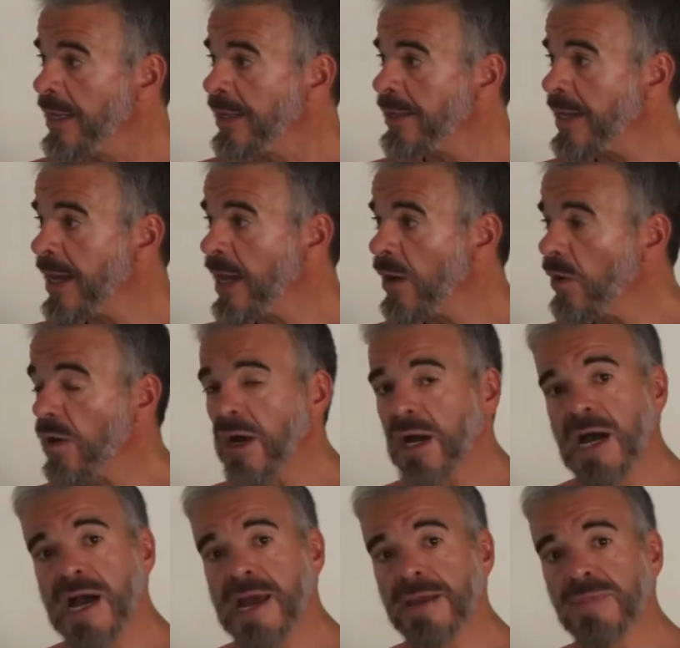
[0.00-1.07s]
Now,
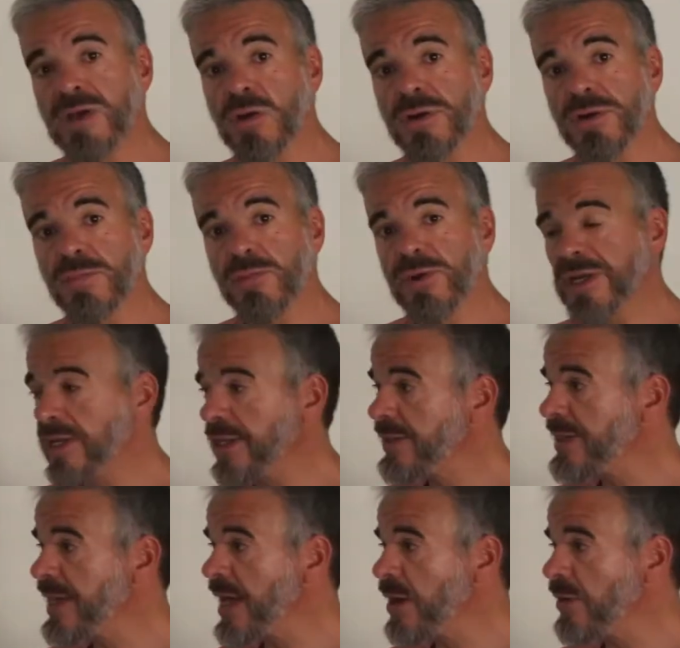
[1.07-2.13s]
I'm going to break it
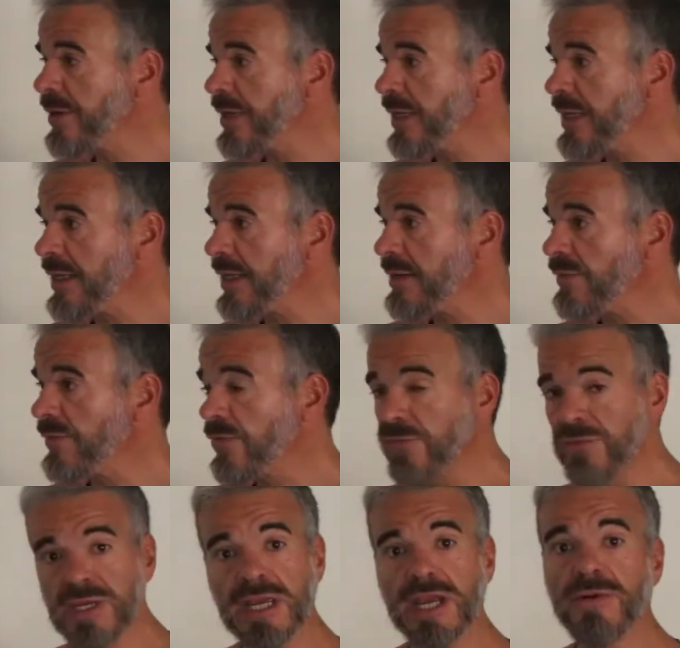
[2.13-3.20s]
down in
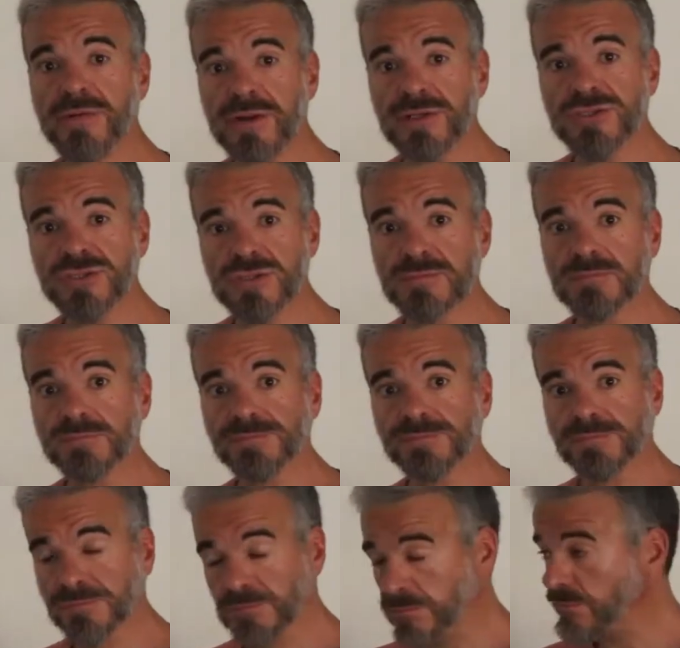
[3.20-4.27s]
3 areas,
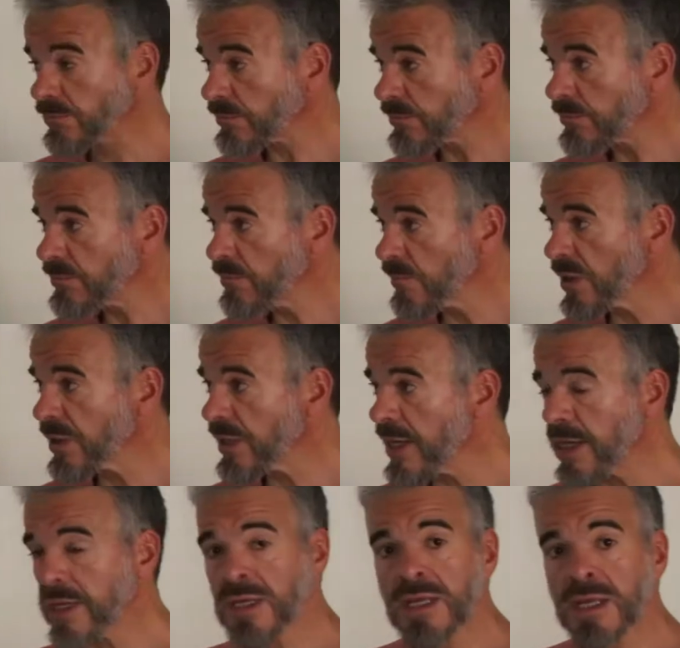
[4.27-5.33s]

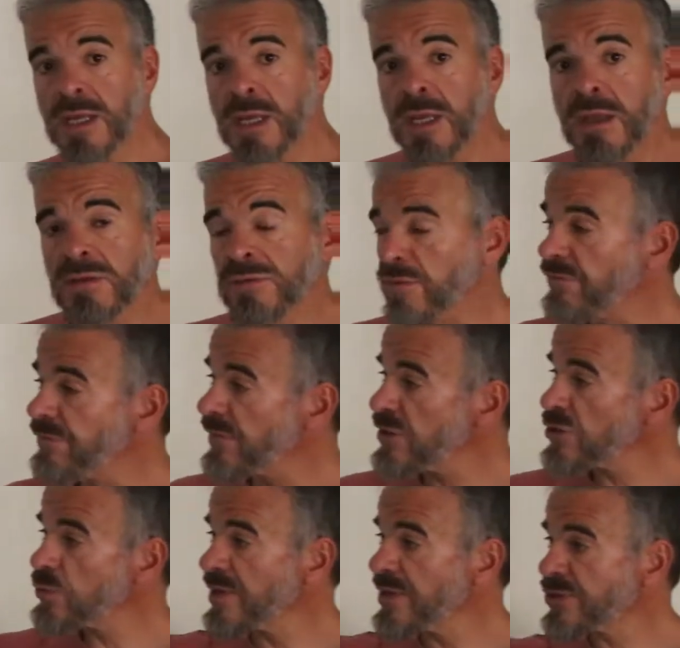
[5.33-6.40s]
okay? The
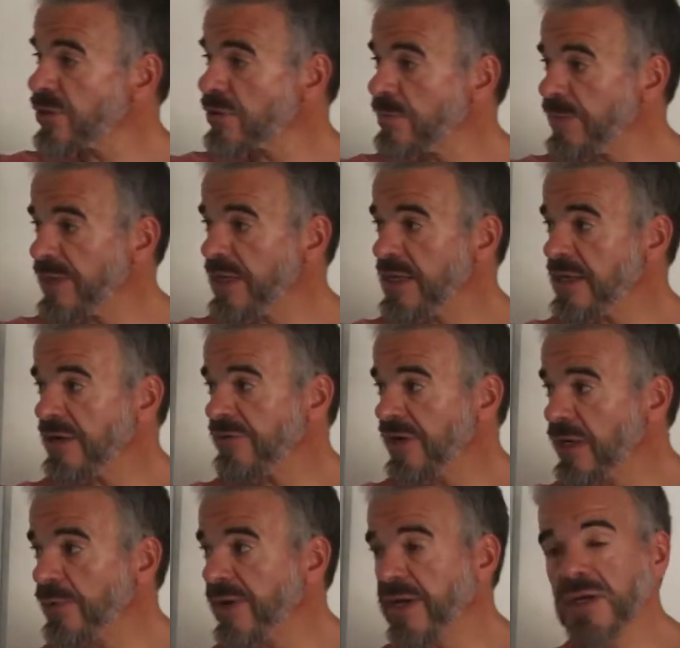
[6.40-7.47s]
first one is going to be
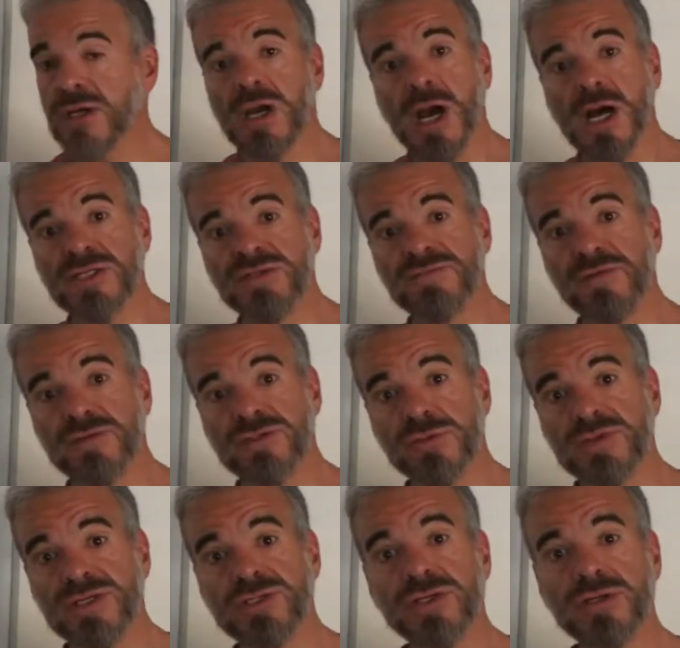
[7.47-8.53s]
evaluating cost versus
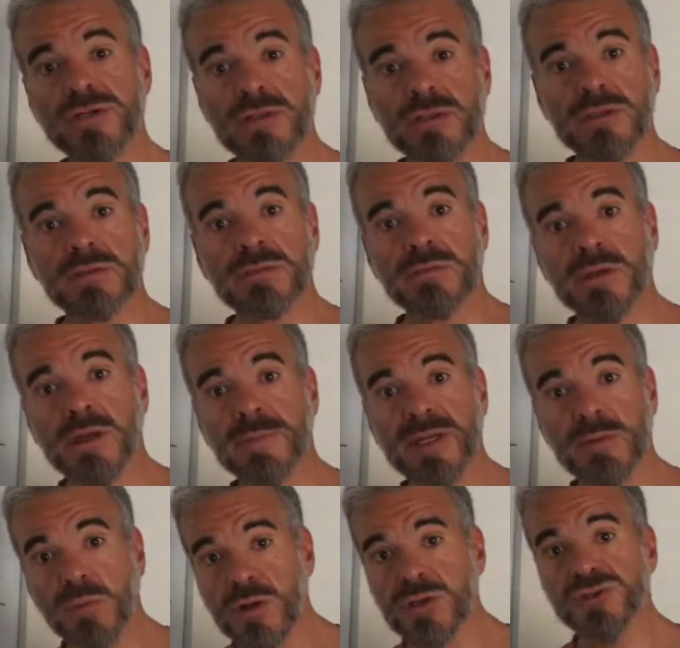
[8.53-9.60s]
return. I
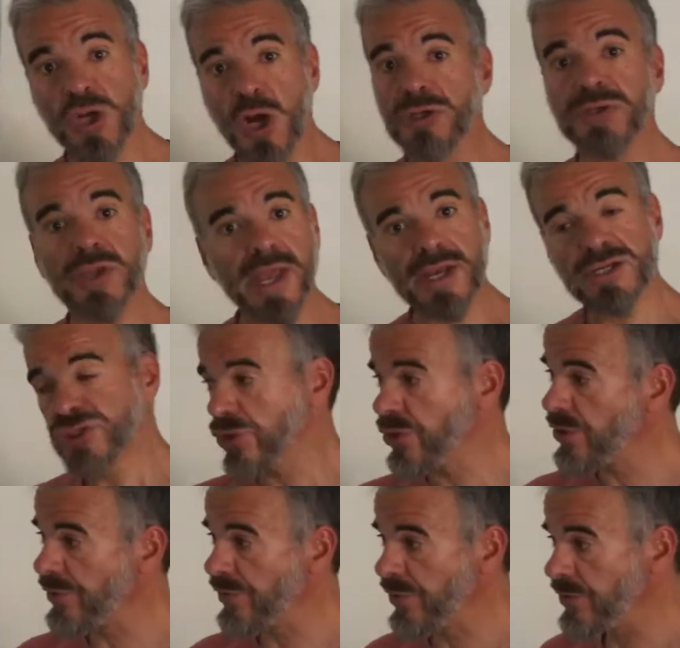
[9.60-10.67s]
mean, well, John, yeah,
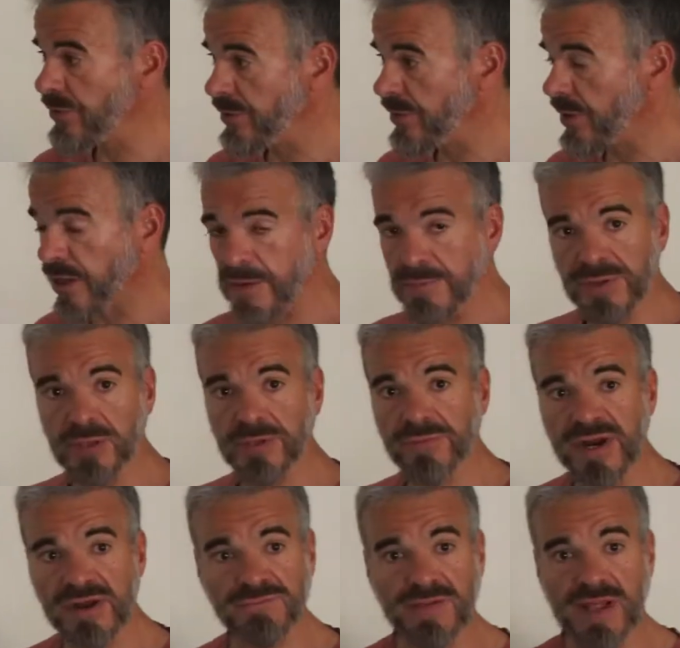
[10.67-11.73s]
sure, I can build a
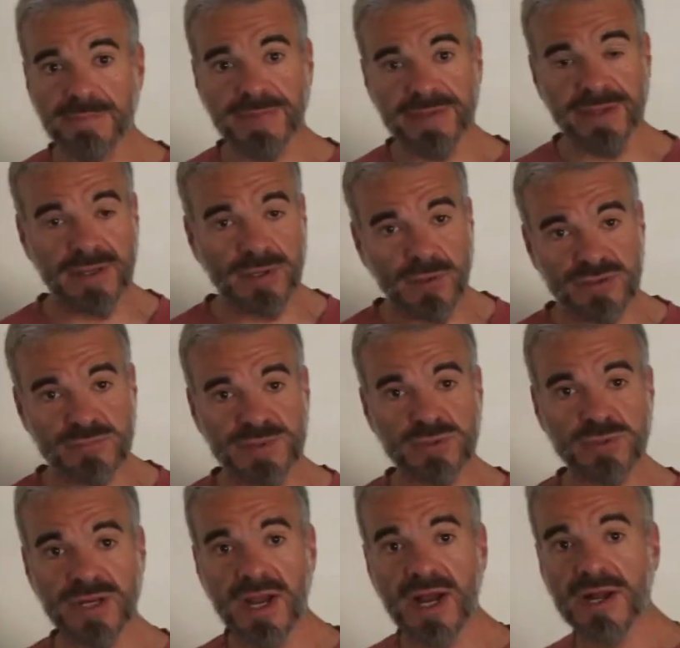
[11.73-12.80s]
granny flat, but they cost
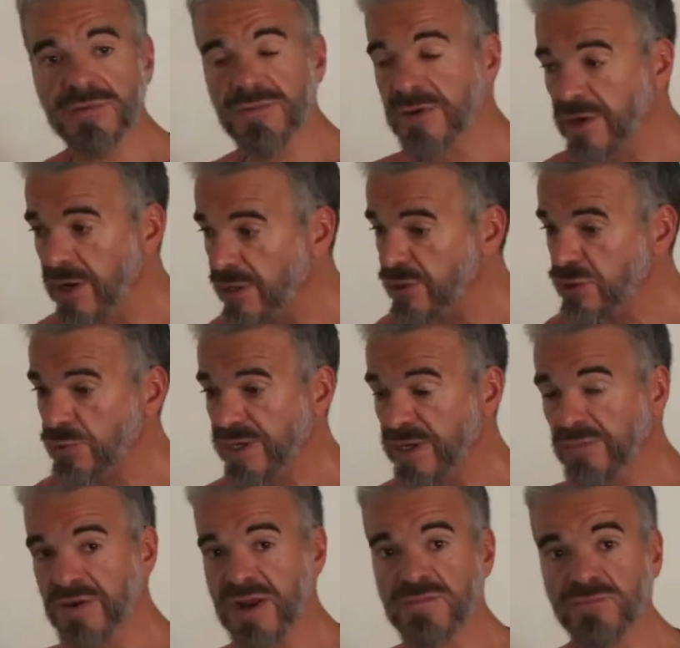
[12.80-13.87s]
between 100 and 120
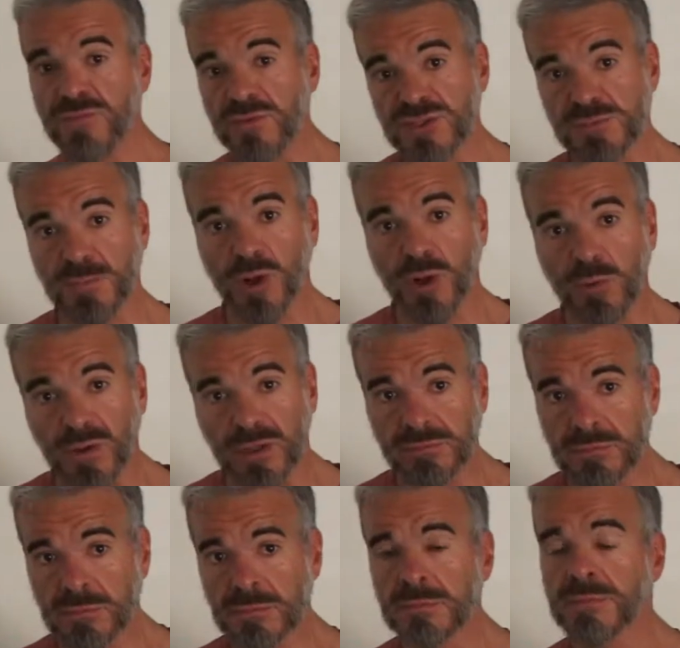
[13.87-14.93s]
grand for a small one.
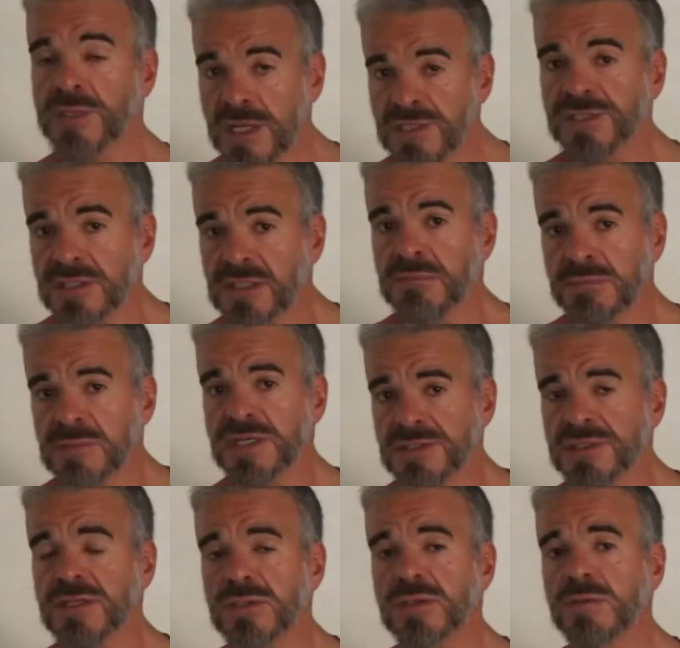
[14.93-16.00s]
Yes,
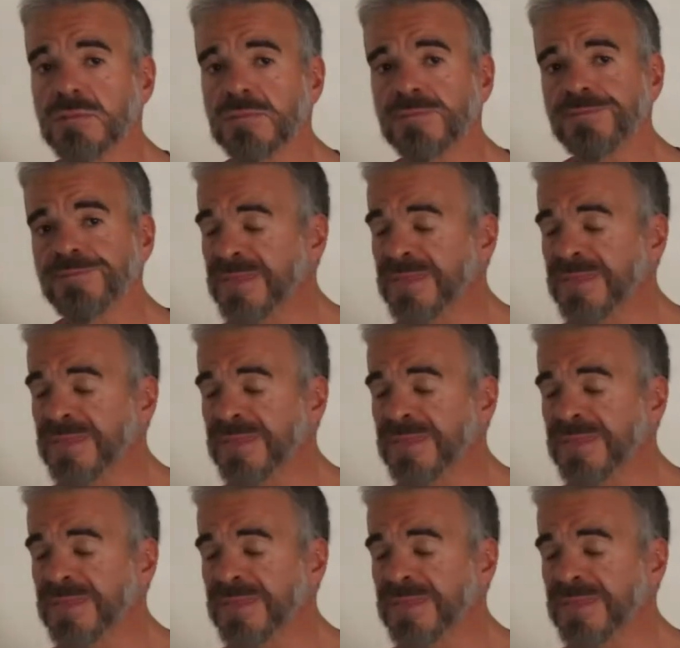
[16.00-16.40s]
they do.